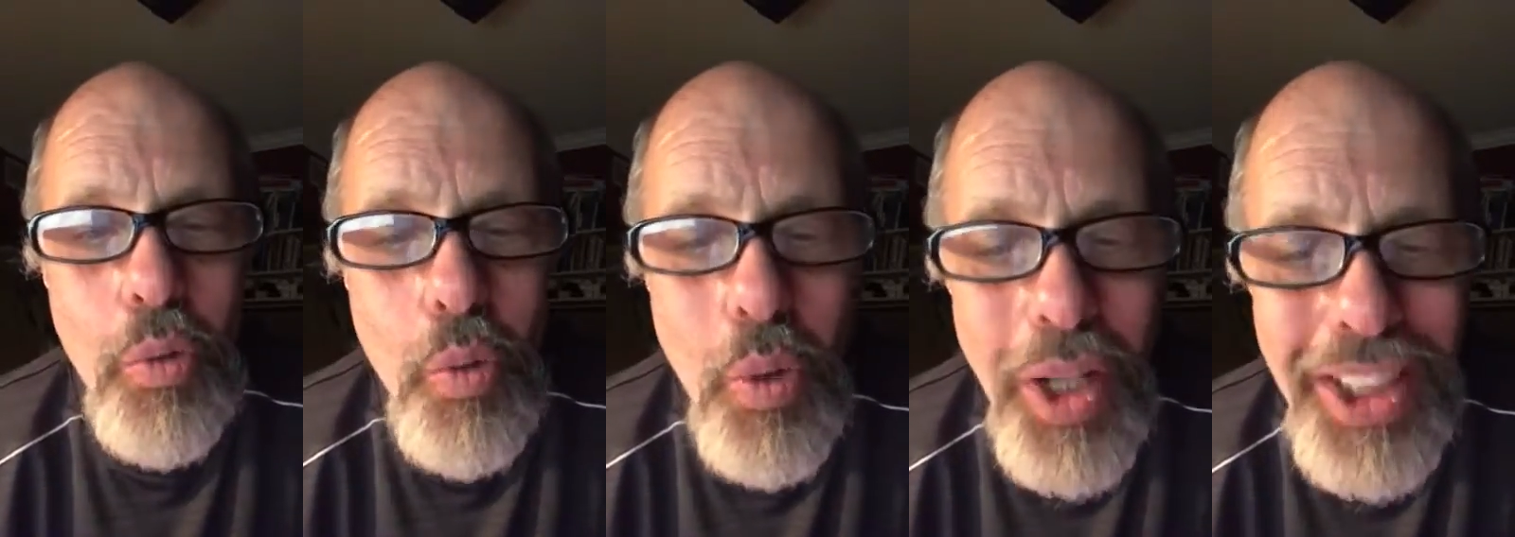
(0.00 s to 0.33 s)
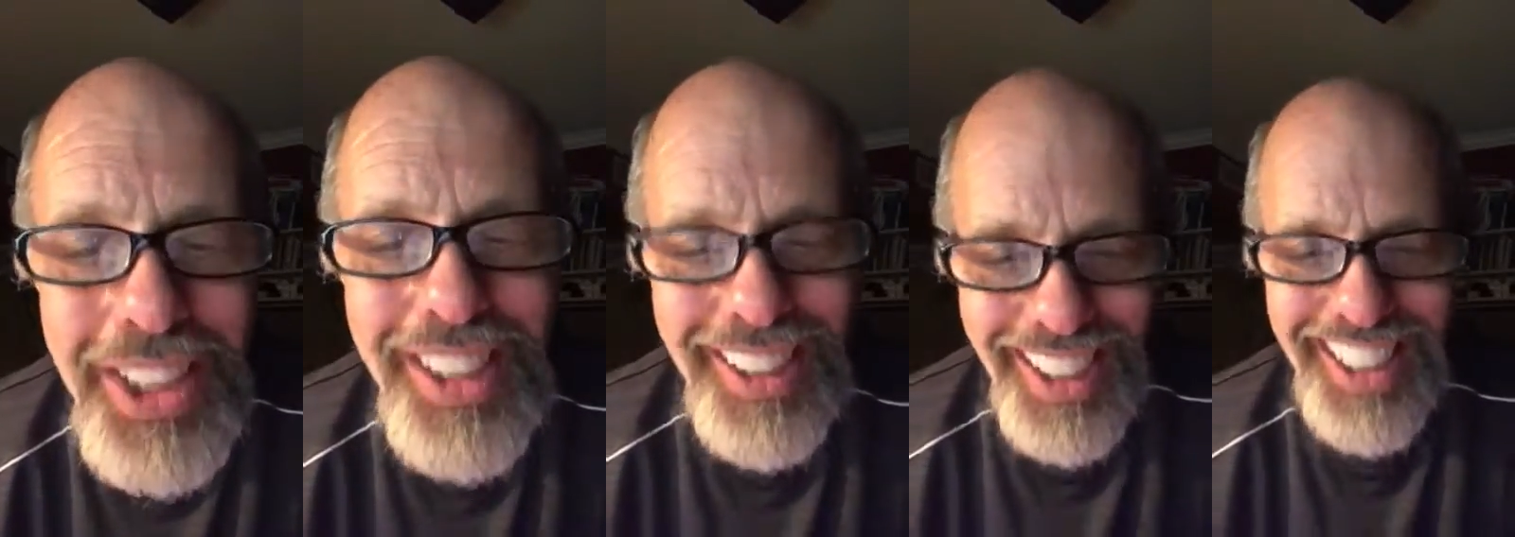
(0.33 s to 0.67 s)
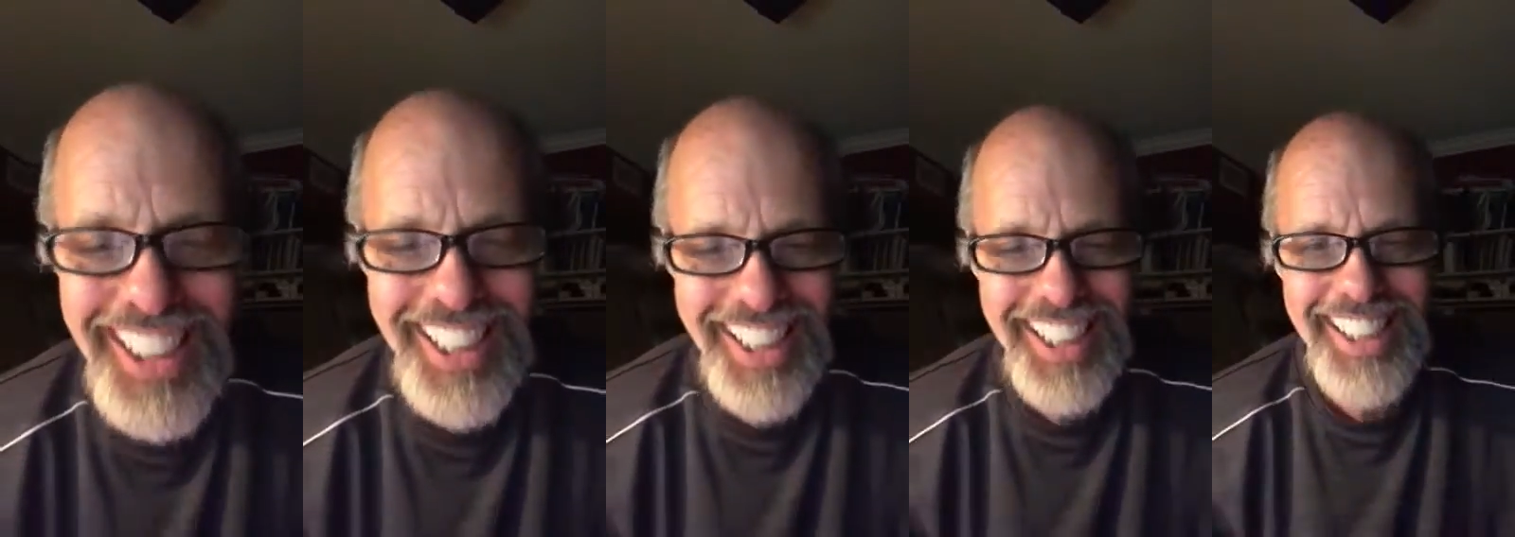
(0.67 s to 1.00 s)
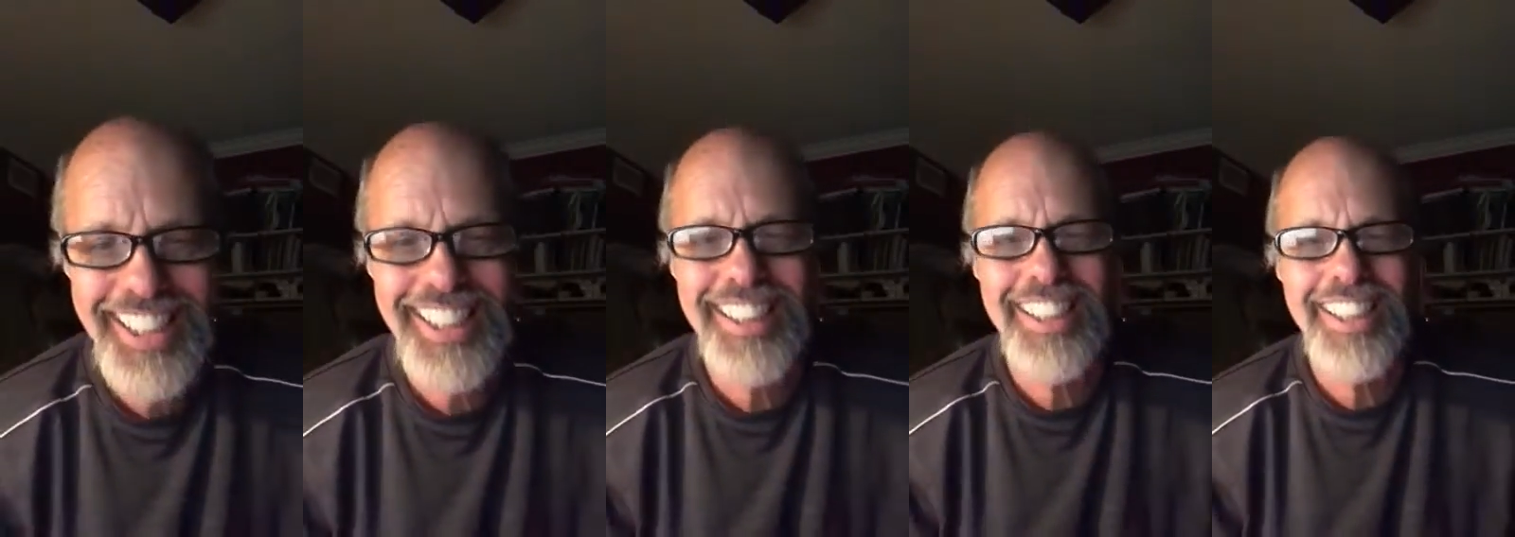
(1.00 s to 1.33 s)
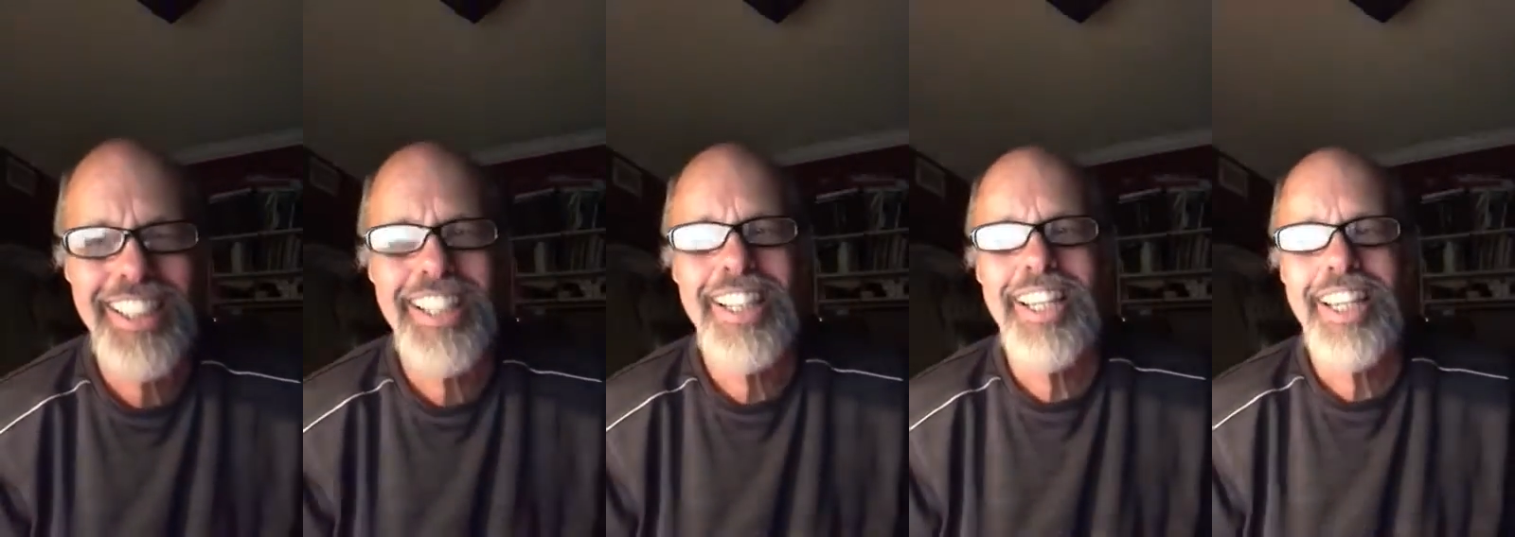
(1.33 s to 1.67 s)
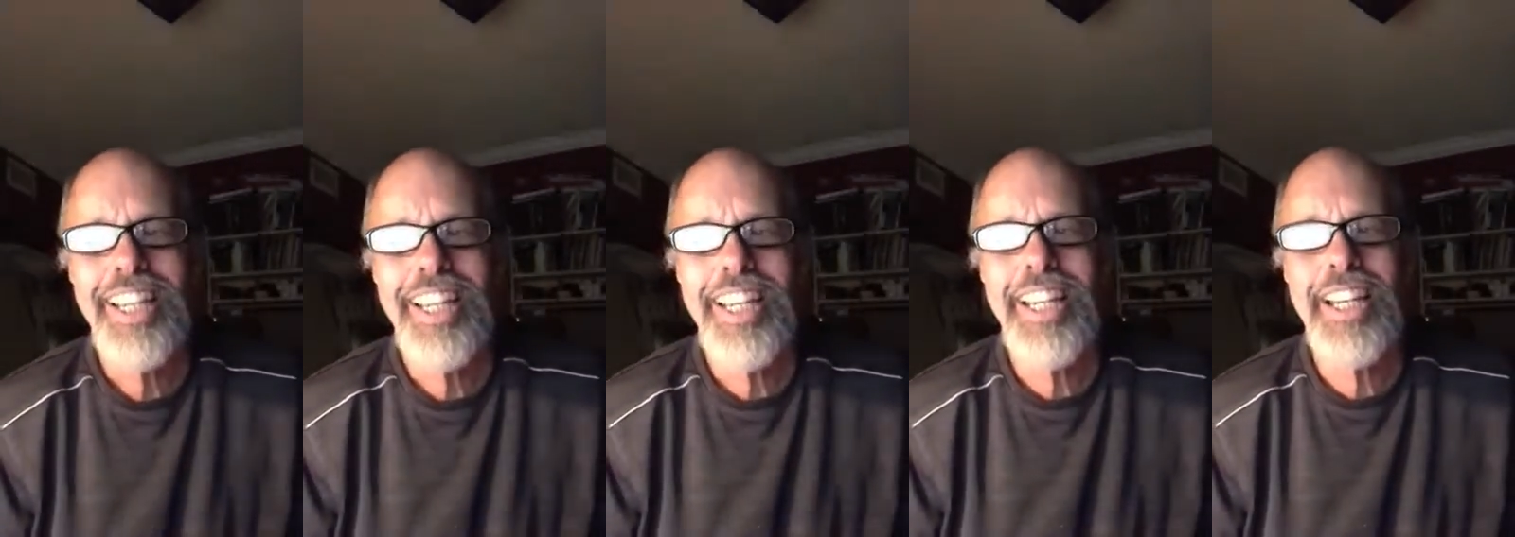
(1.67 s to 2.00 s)
richly
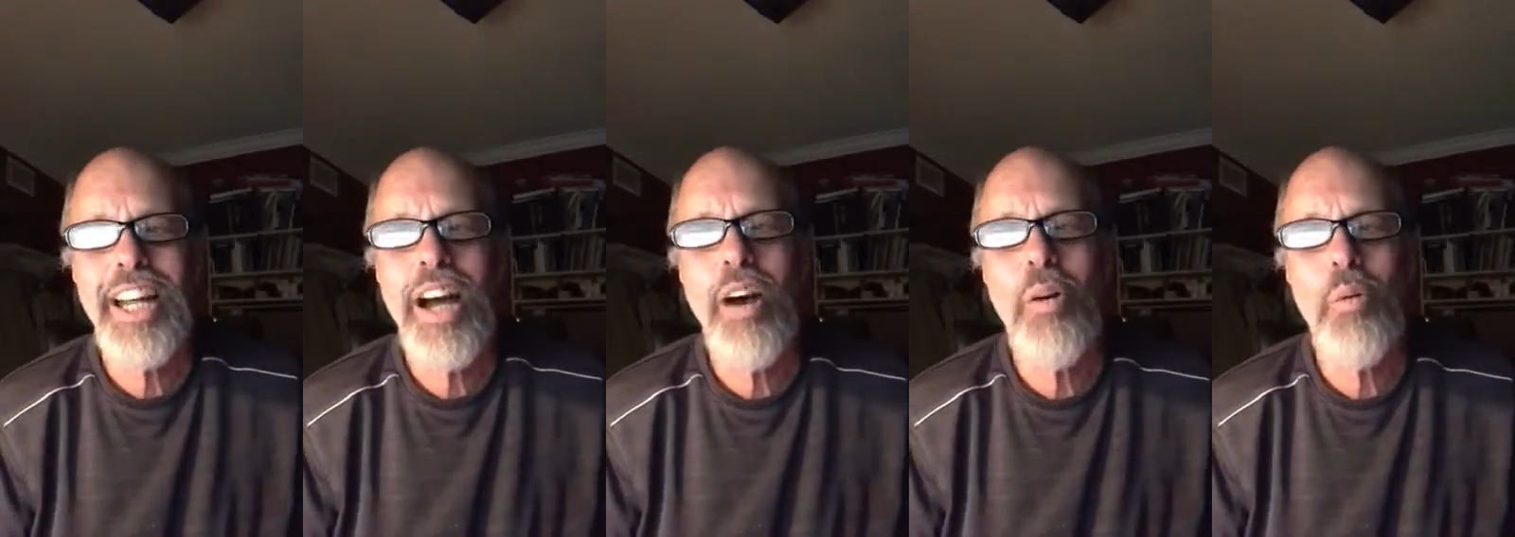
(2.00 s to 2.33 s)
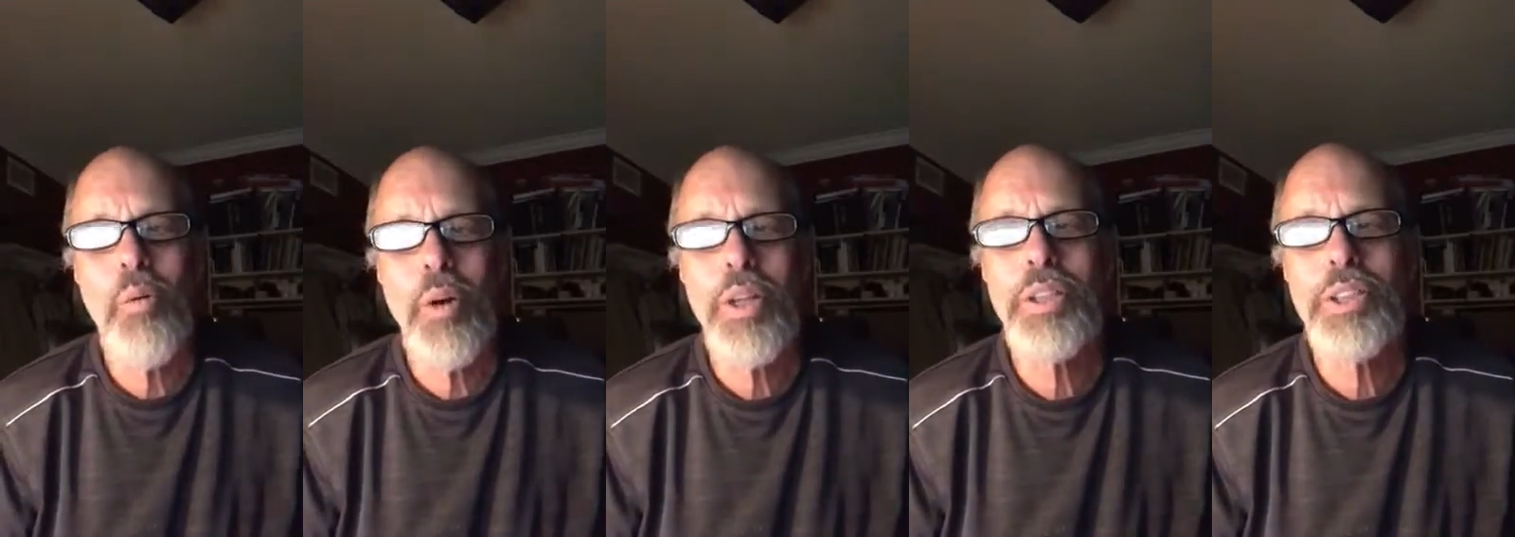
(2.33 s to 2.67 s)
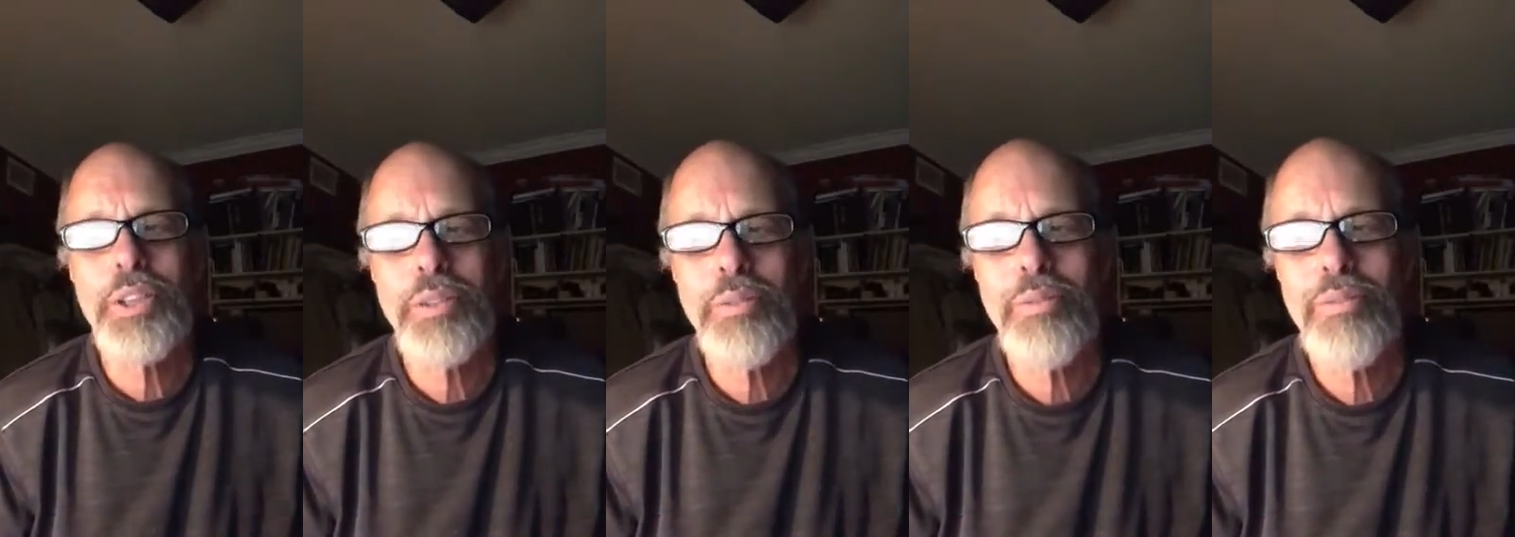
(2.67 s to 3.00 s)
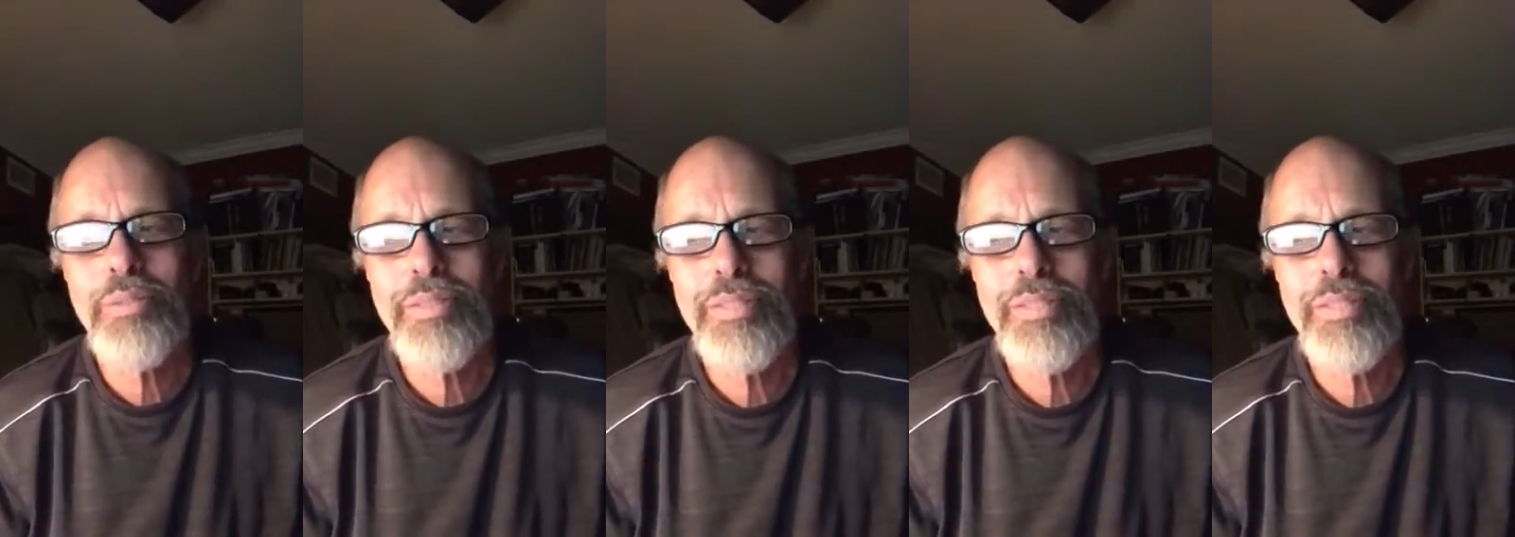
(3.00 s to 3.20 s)
in all wisdom.